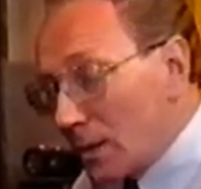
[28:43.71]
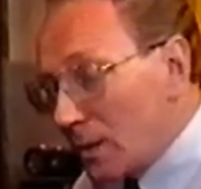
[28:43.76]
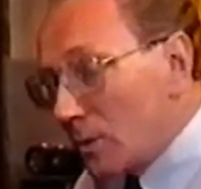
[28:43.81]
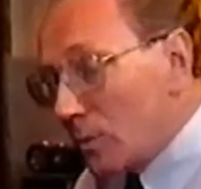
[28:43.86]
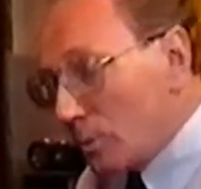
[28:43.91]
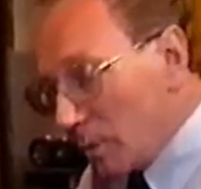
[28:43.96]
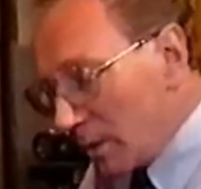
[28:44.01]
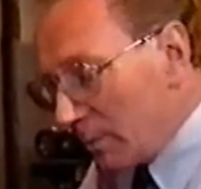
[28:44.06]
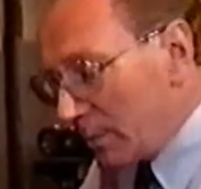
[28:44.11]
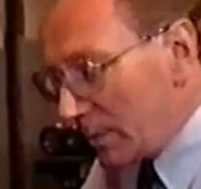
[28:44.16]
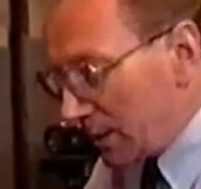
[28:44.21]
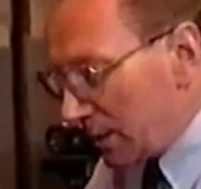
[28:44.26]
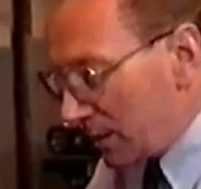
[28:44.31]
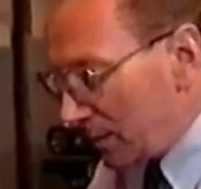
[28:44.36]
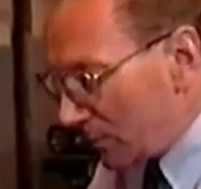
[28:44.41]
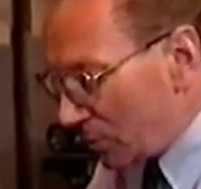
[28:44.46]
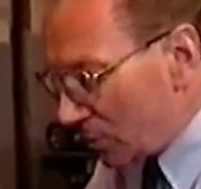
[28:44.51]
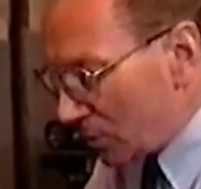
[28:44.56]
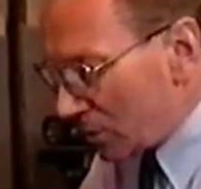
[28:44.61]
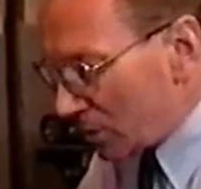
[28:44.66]
We believe
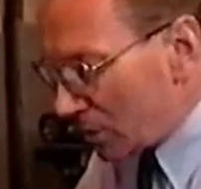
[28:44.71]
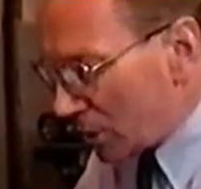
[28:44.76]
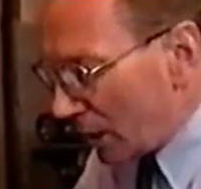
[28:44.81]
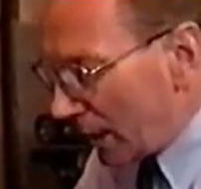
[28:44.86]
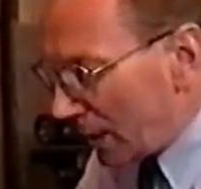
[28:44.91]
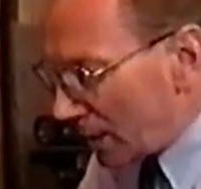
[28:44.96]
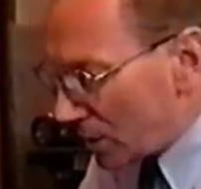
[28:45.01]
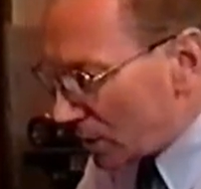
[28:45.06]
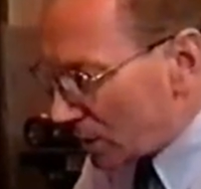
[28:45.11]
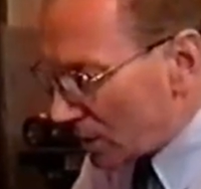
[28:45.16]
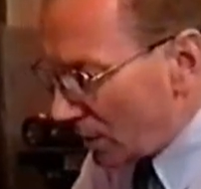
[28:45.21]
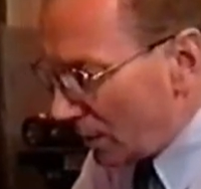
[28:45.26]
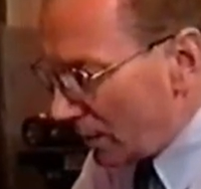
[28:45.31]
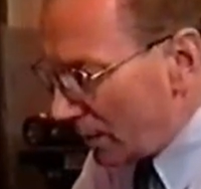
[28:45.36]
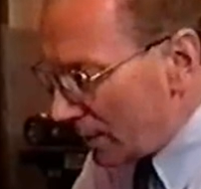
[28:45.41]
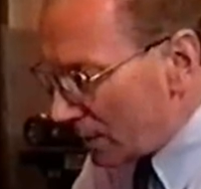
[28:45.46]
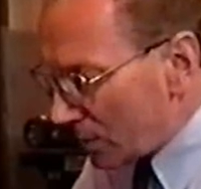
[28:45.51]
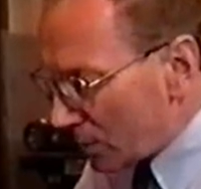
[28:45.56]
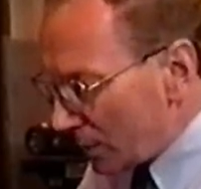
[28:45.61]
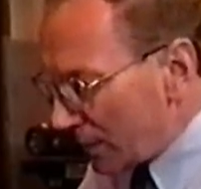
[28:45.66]
you should change your
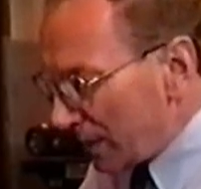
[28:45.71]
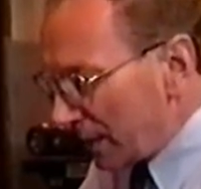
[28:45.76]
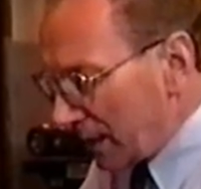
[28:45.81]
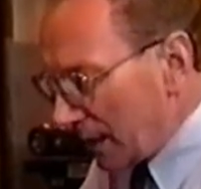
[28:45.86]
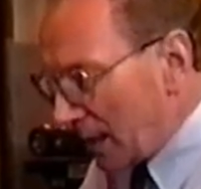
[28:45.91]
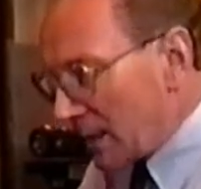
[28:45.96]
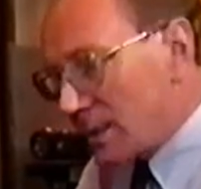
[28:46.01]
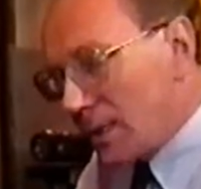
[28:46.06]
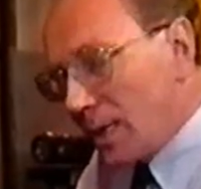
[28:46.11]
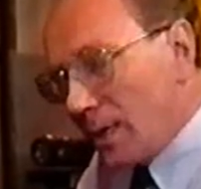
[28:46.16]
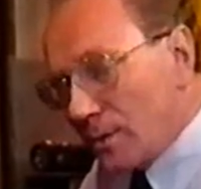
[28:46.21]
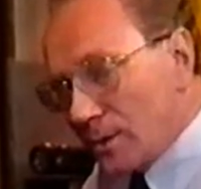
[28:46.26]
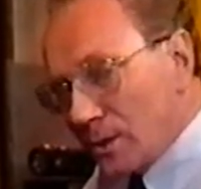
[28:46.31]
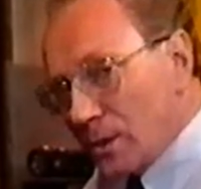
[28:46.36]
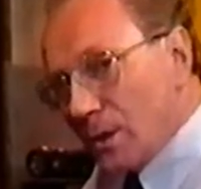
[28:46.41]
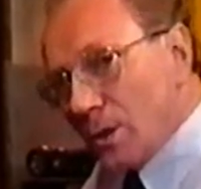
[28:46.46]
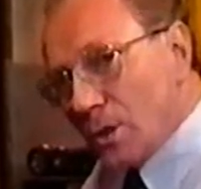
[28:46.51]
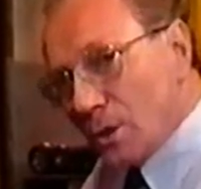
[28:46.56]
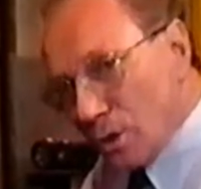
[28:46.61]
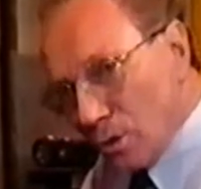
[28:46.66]
tyres when they get down to
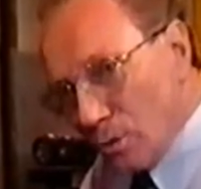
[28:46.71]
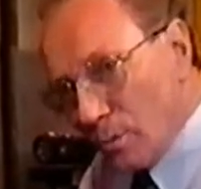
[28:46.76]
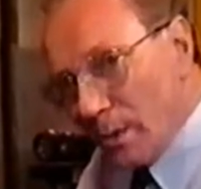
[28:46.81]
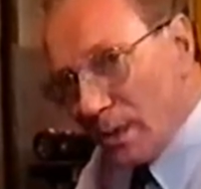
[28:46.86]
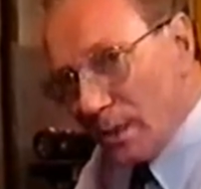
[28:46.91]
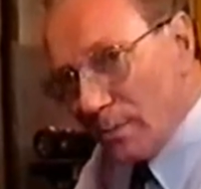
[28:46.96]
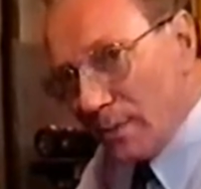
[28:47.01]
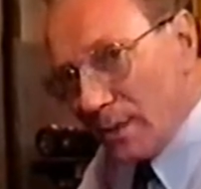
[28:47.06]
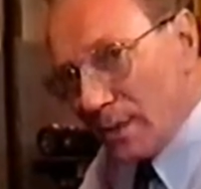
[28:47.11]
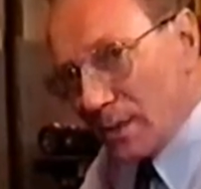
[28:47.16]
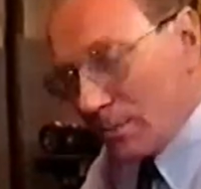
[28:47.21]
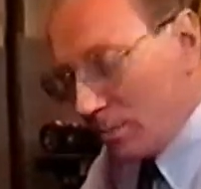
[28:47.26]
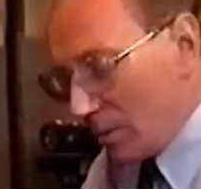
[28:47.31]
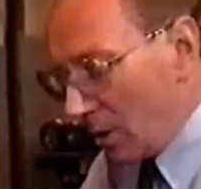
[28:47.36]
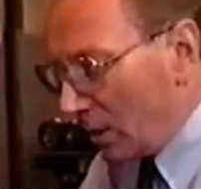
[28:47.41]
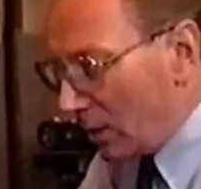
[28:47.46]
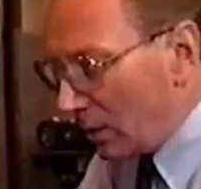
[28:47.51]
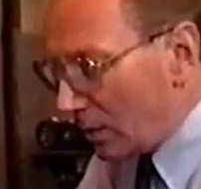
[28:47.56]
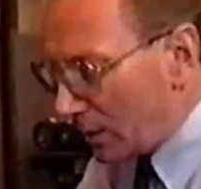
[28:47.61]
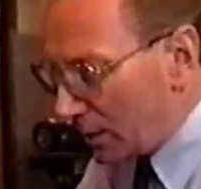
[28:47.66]
the two millimetre
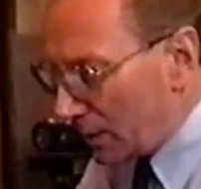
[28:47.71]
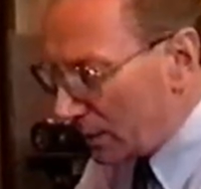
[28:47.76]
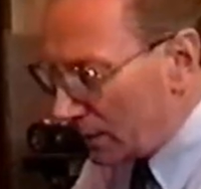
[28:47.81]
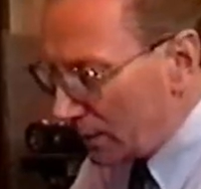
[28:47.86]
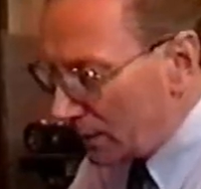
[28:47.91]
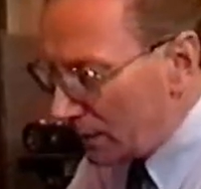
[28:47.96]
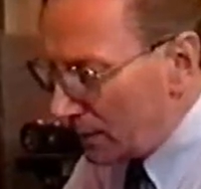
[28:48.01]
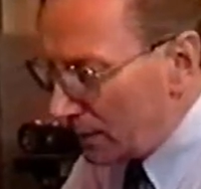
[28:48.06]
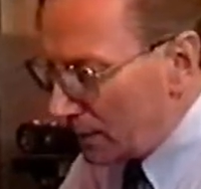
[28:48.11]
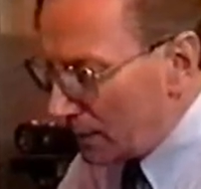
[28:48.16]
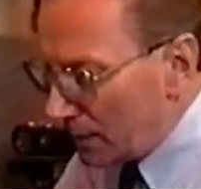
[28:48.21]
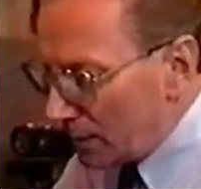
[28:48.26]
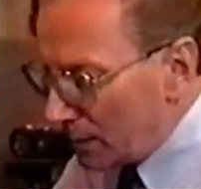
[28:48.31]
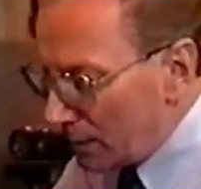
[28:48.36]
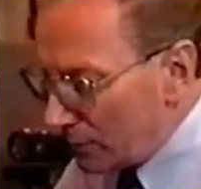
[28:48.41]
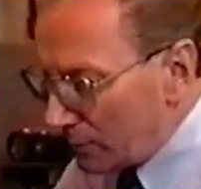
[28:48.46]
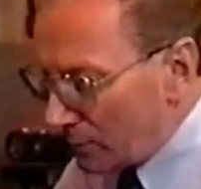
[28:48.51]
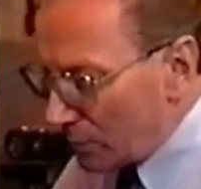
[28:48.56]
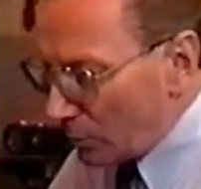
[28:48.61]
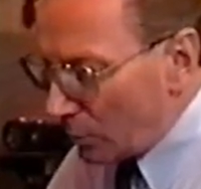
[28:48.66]
mark.
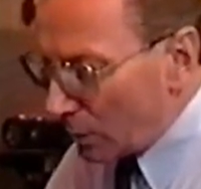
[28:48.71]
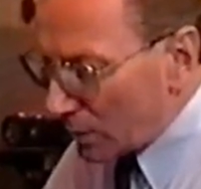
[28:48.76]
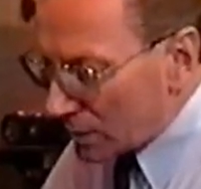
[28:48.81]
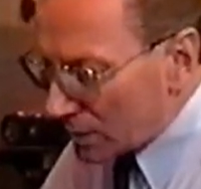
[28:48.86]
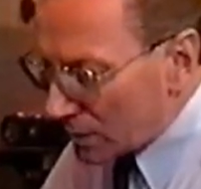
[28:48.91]
If you want to